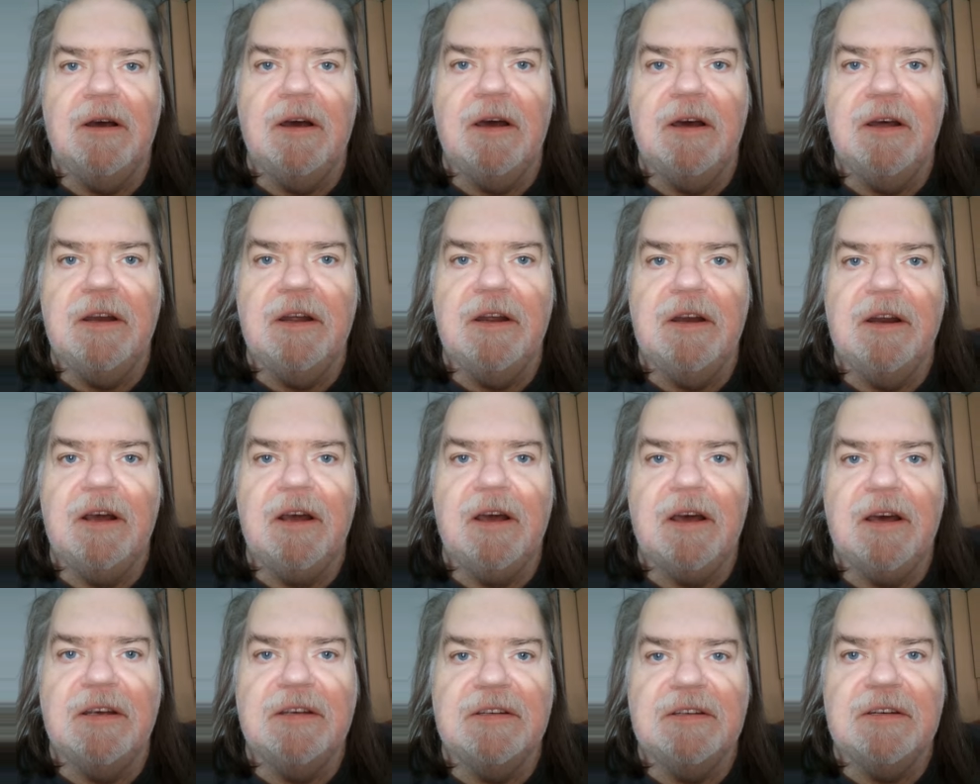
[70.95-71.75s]
In any
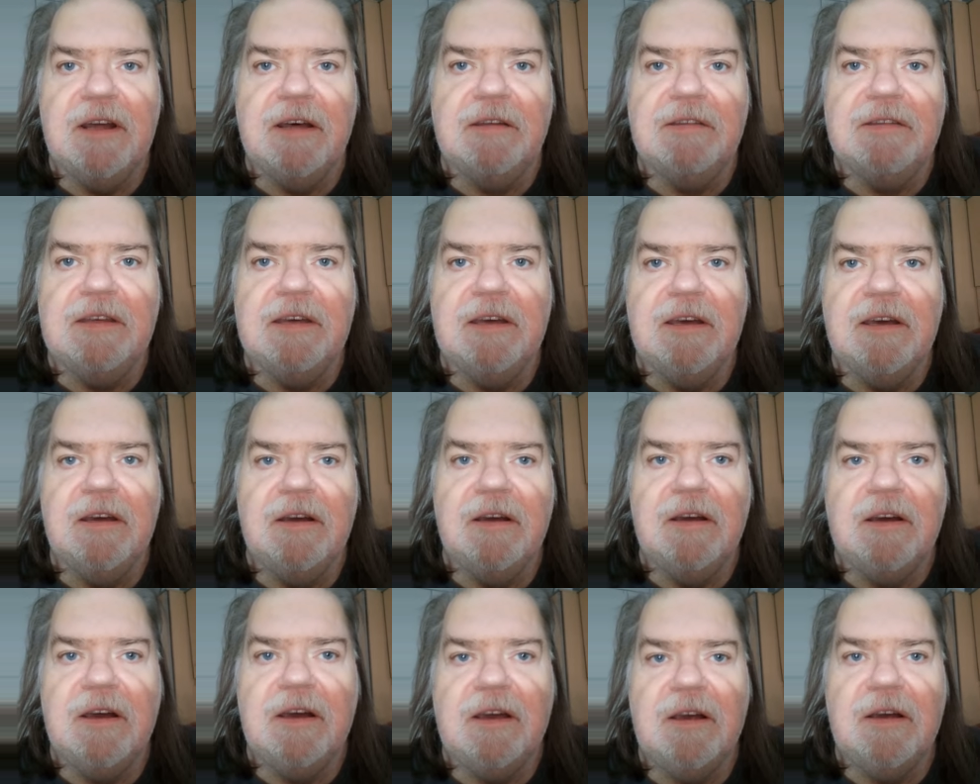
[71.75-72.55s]
case, nothing
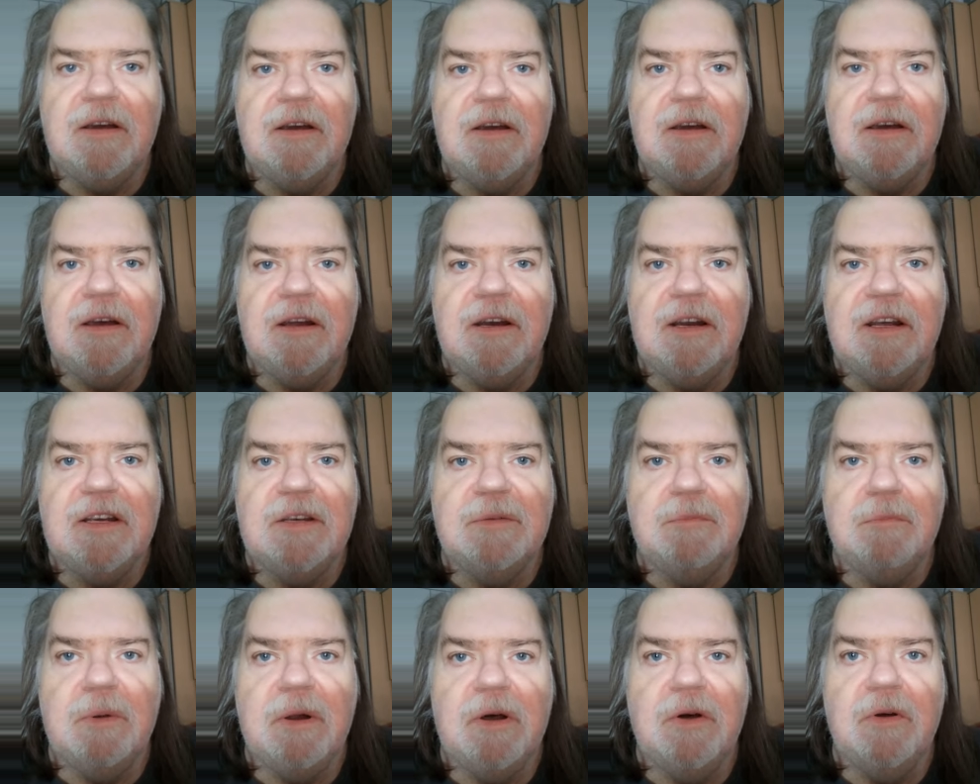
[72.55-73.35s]
can
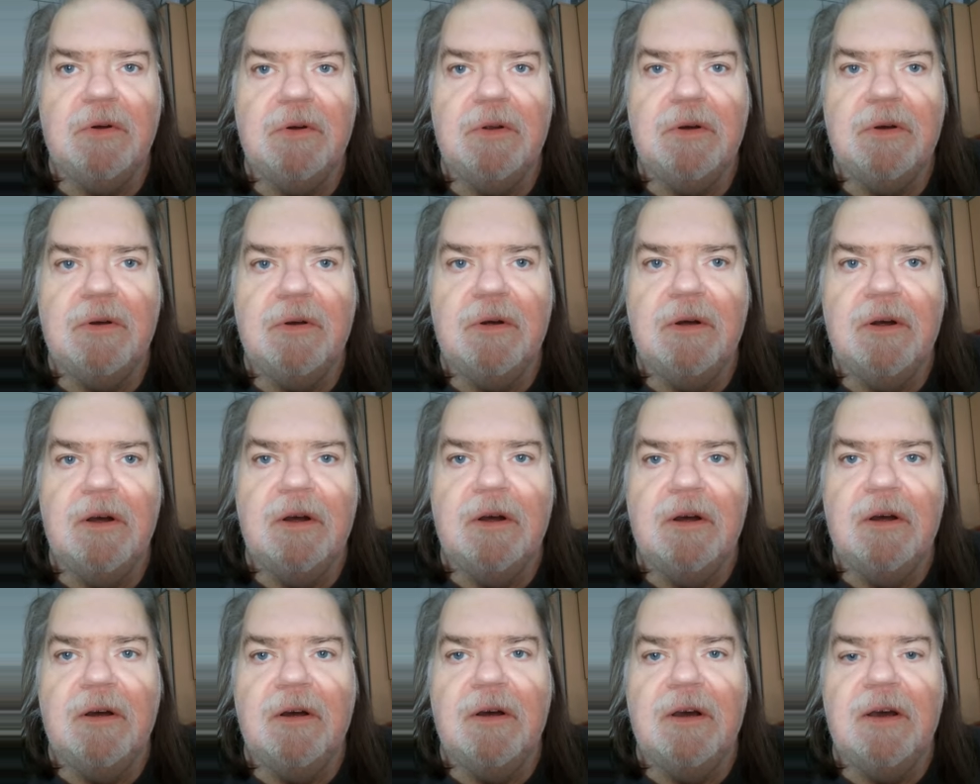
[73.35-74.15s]
explode
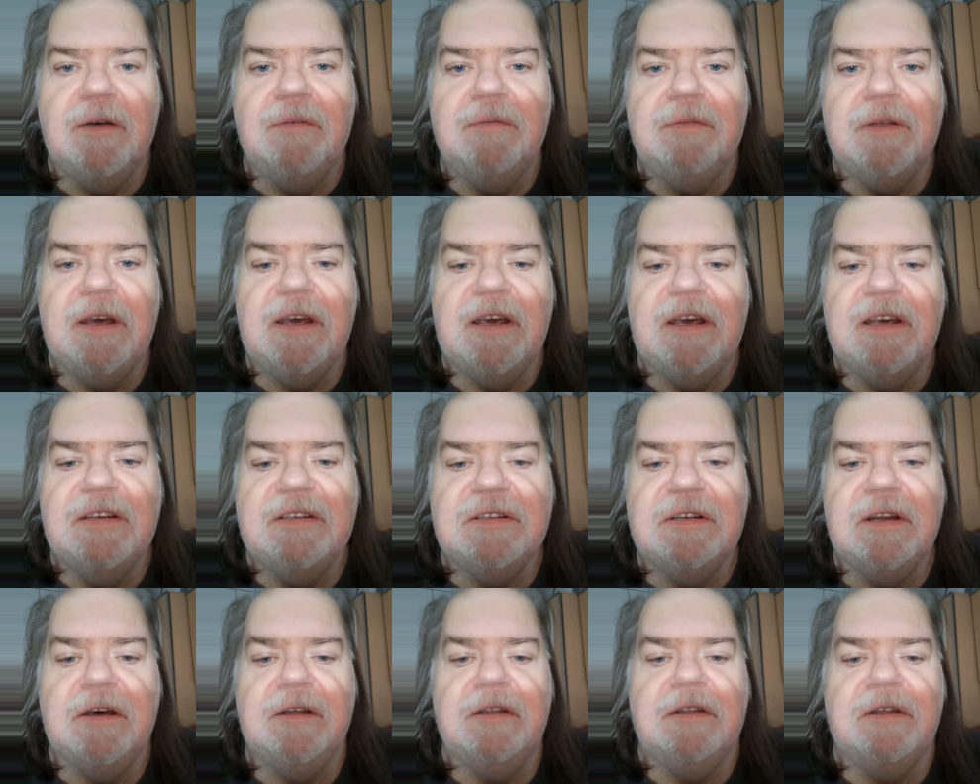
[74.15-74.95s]
if there
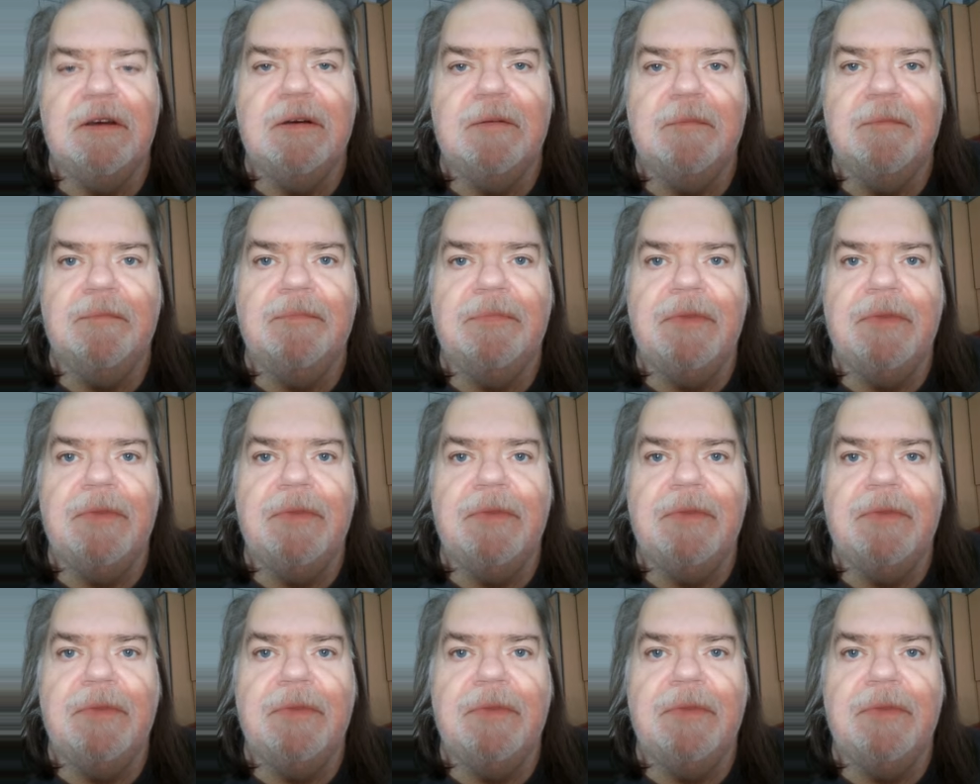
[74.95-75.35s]
is nothing.